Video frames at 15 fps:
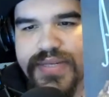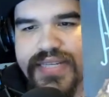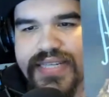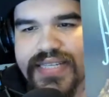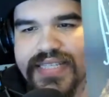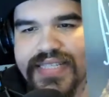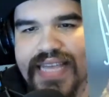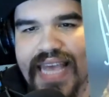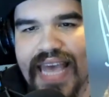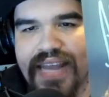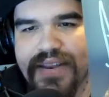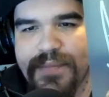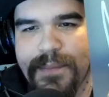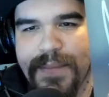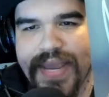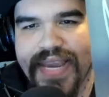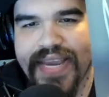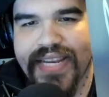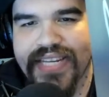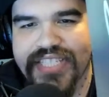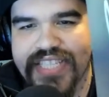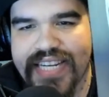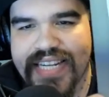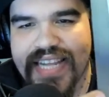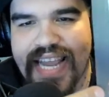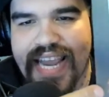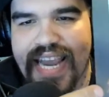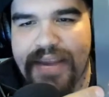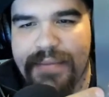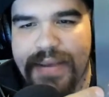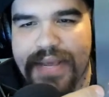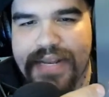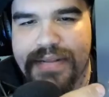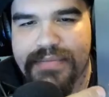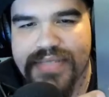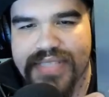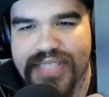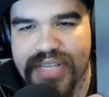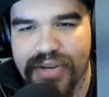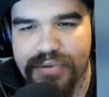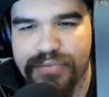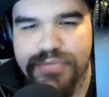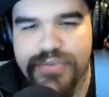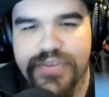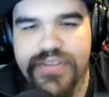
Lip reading: it is Adam Page, and the Hangman himself.